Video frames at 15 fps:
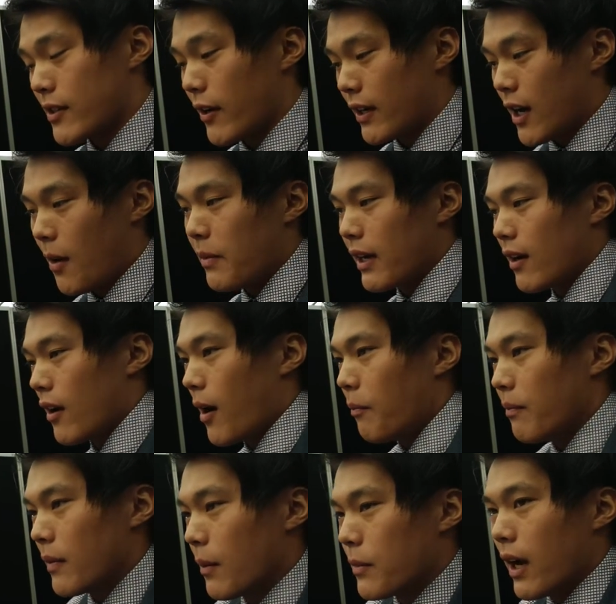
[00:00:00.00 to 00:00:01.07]
So to come here, I'm,
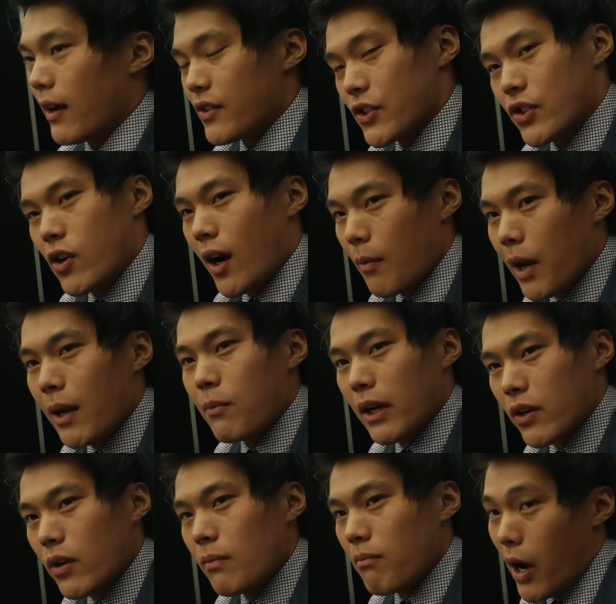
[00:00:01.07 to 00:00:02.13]
I'm kind of just trying to make my
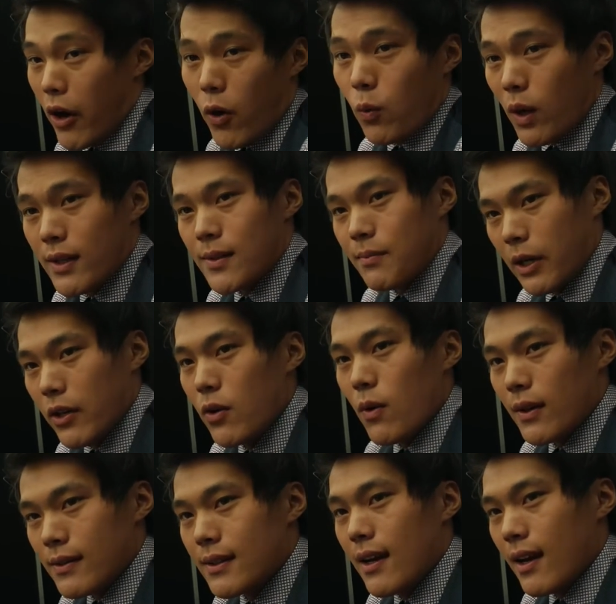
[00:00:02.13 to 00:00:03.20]
new, my own ones, my new
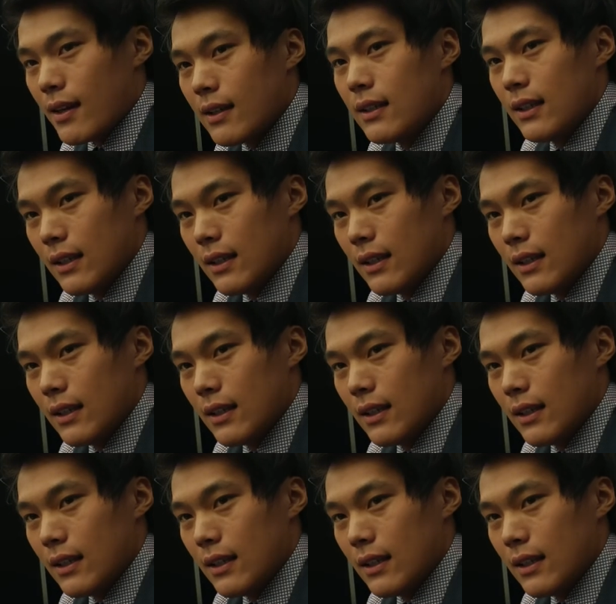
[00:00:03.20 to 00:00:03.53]
ones. Yeah.